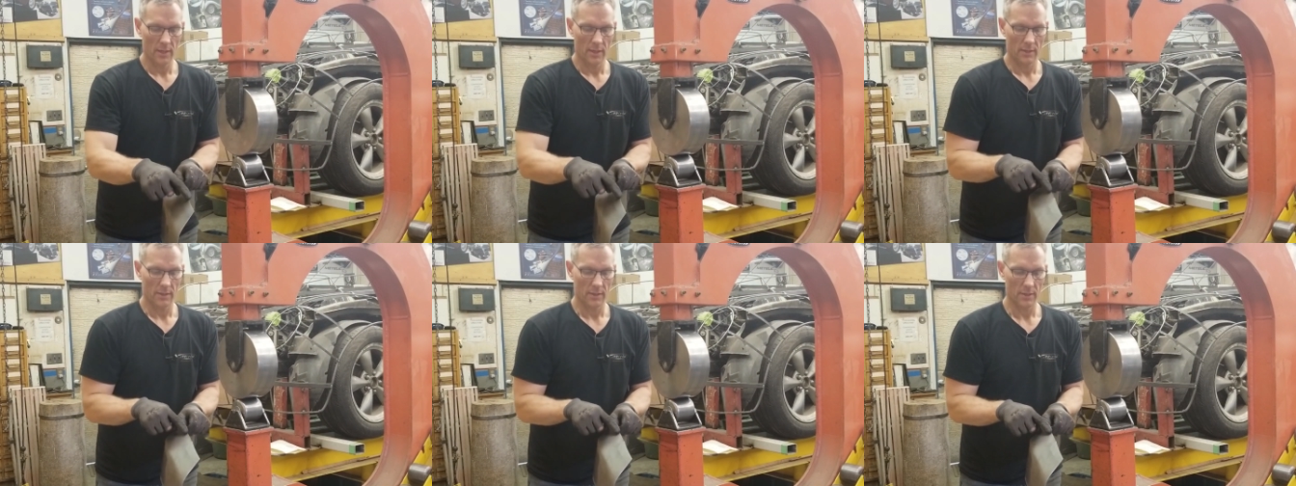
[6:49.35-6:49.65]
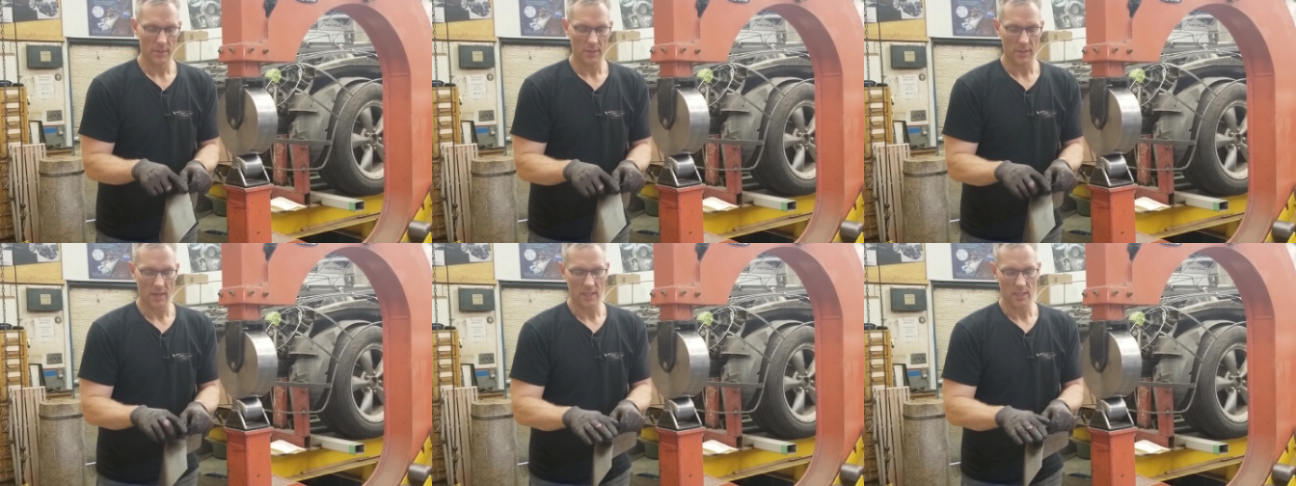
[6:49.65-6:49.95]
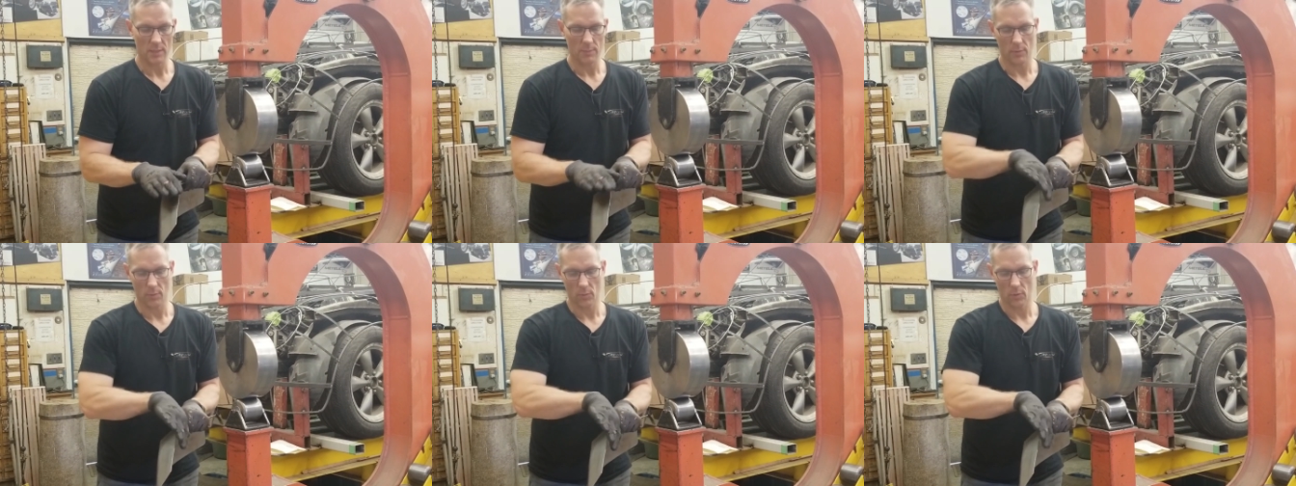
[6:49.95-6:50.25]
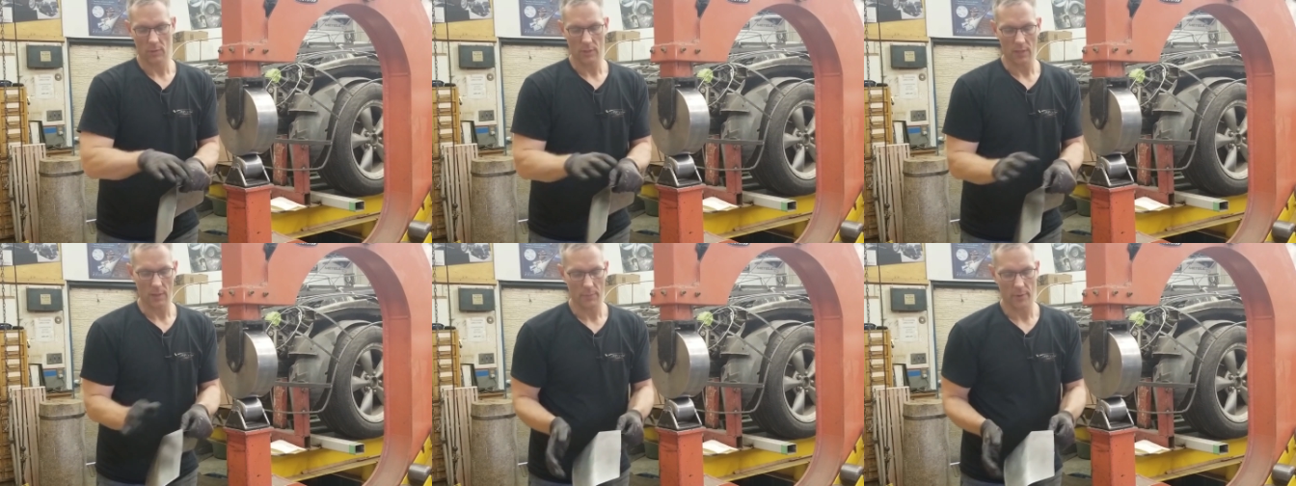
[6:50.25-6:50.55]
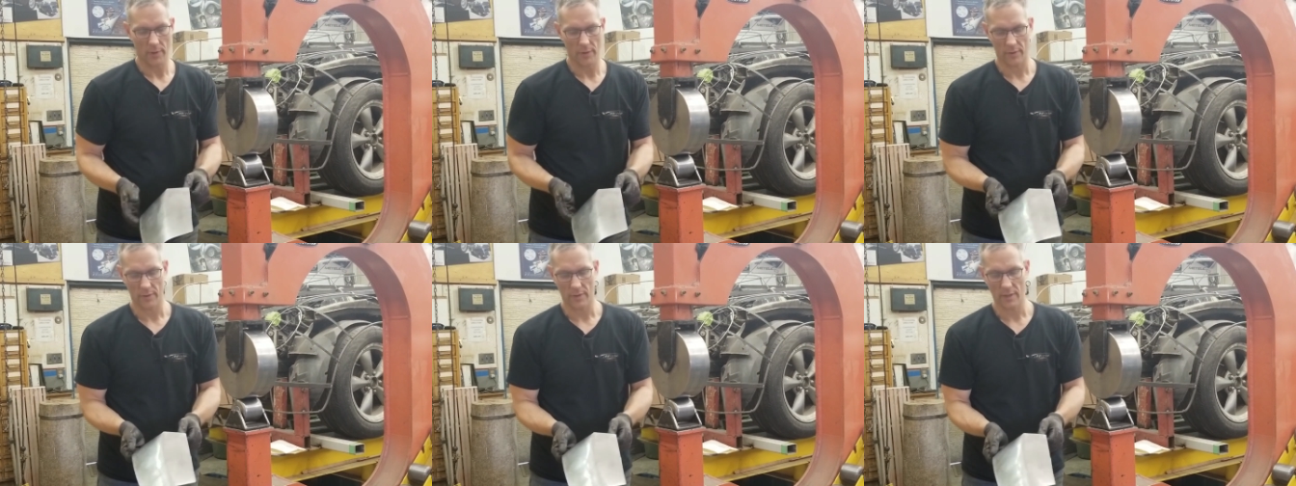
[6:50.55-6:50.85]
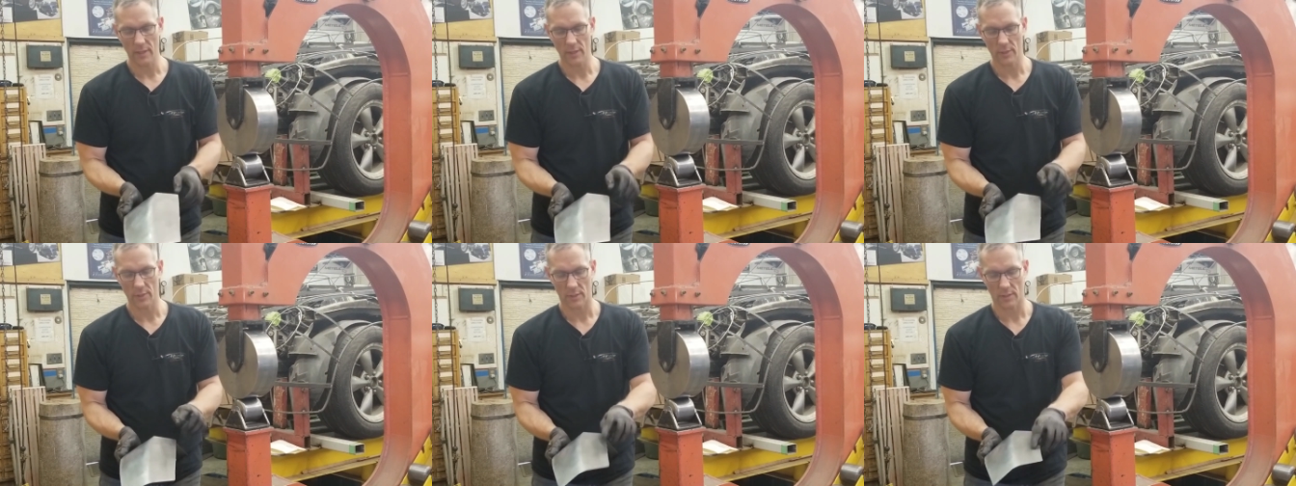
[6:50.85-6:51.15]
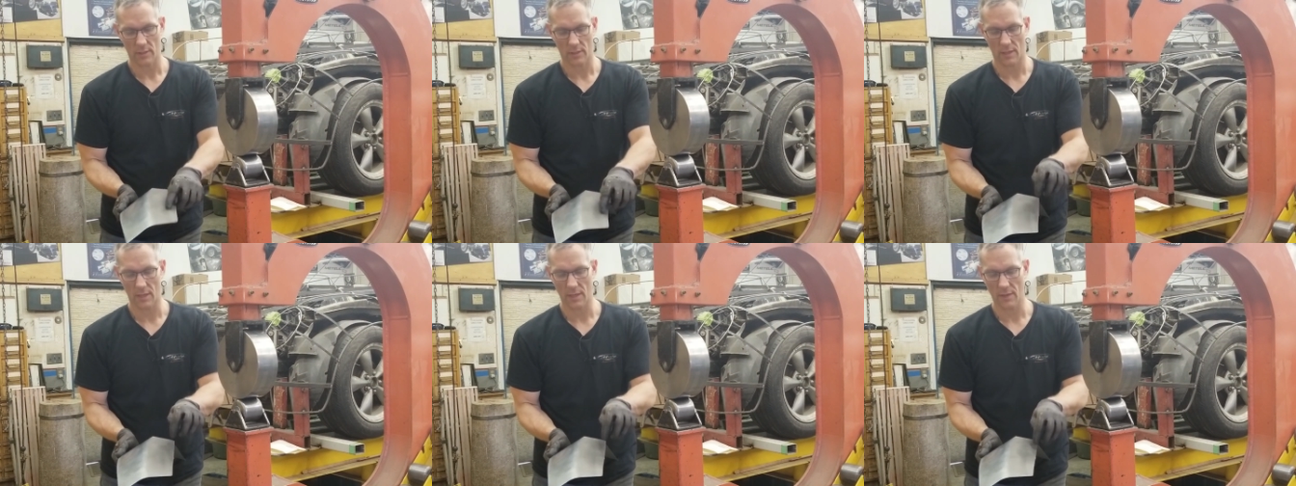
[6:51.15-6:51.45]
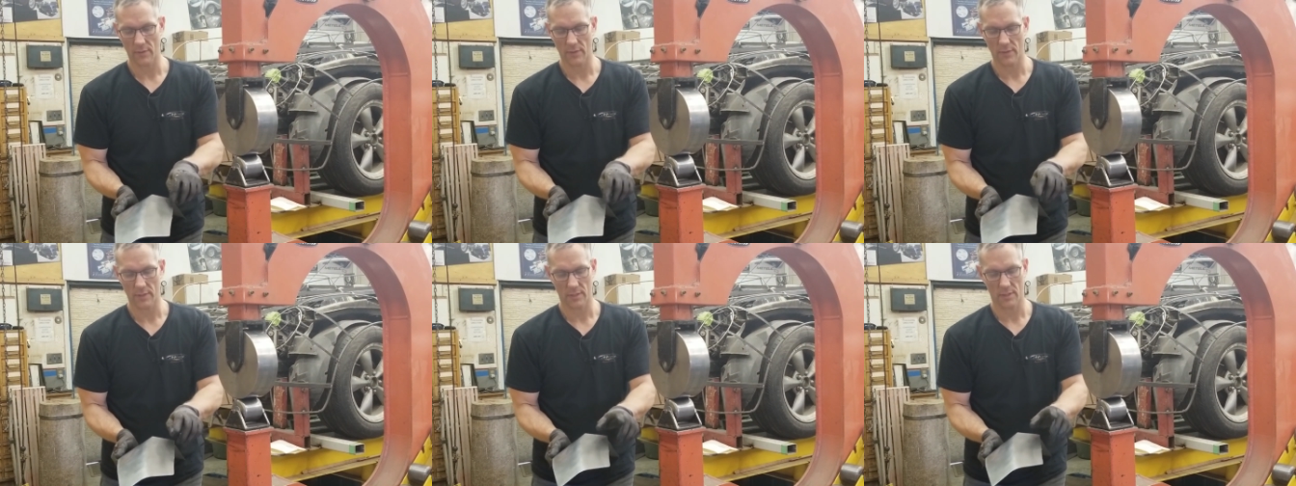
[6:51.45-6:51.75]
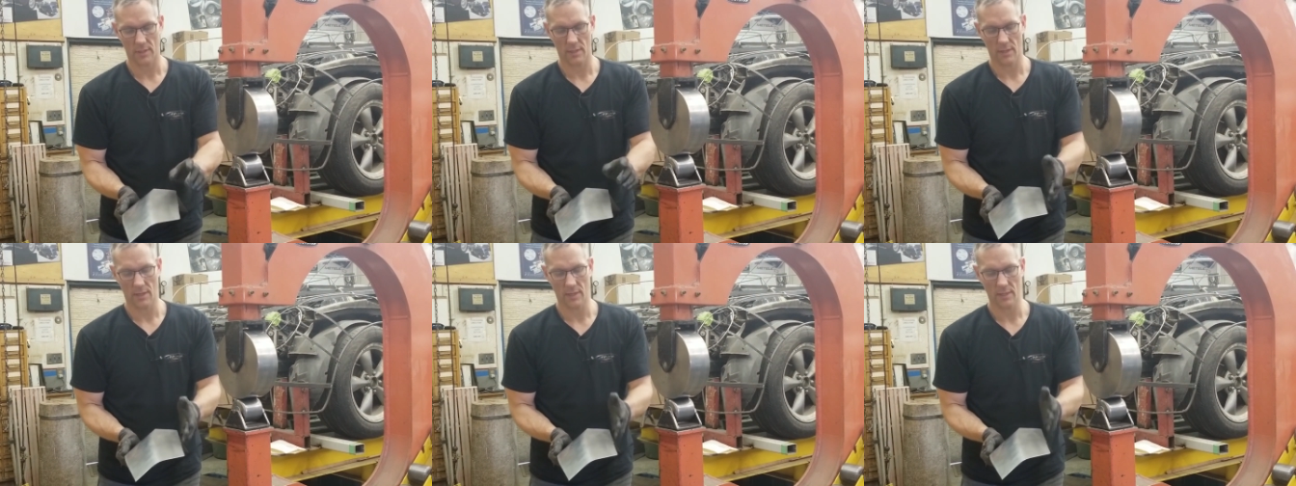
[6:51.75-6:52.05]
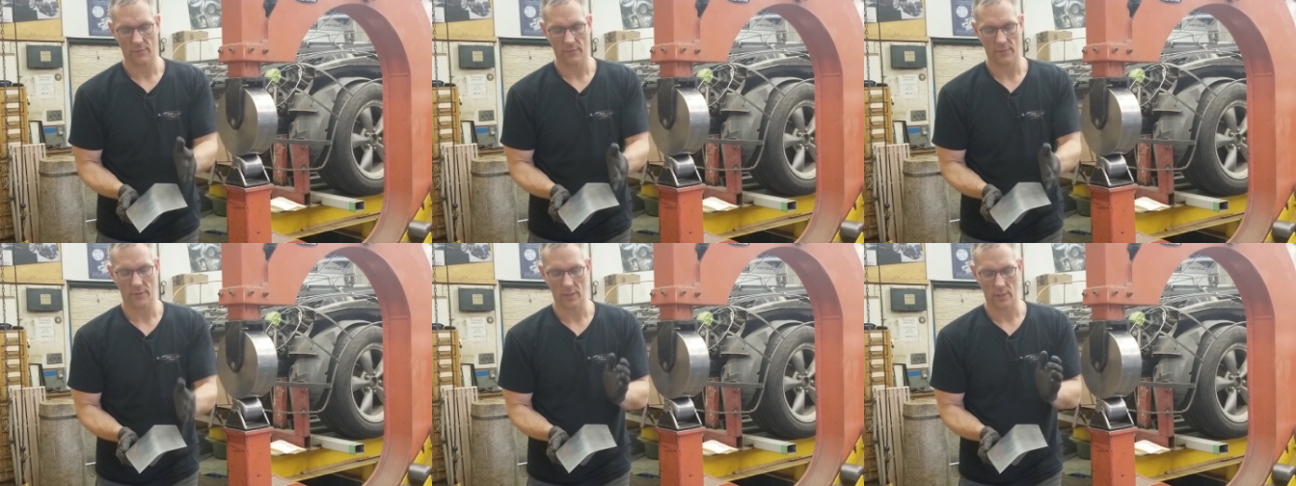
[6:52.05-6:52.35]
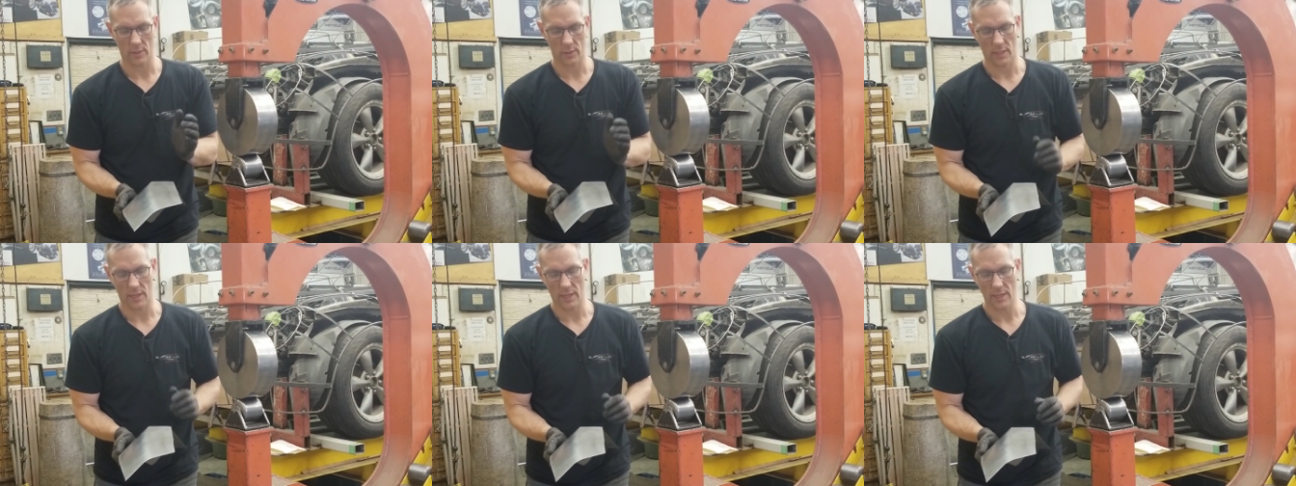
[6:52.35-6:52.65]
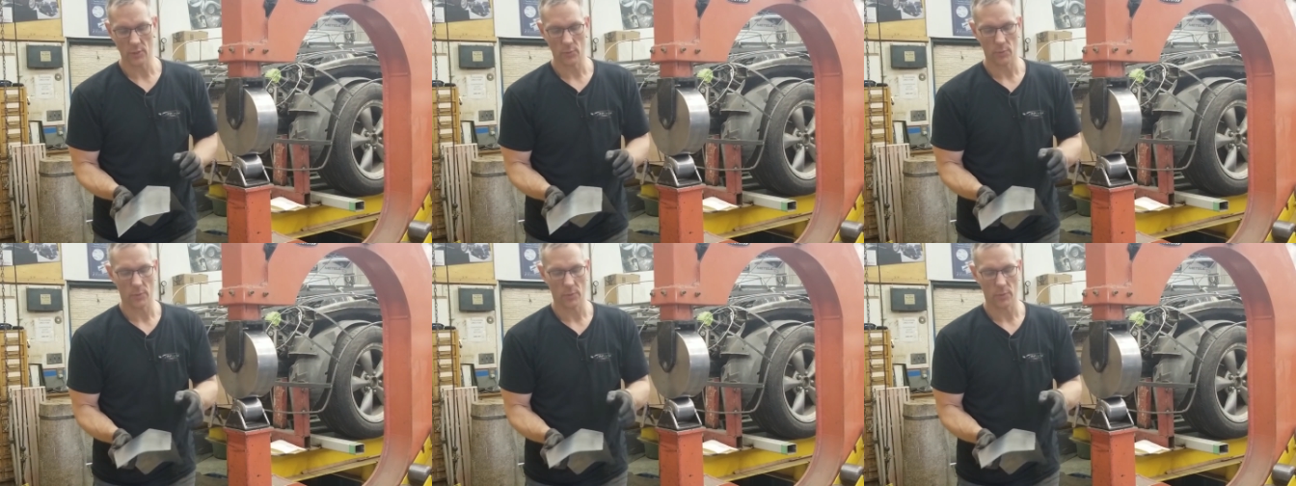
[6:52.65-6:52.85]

This has to be rolled up underneath just to give us a nice finished edge.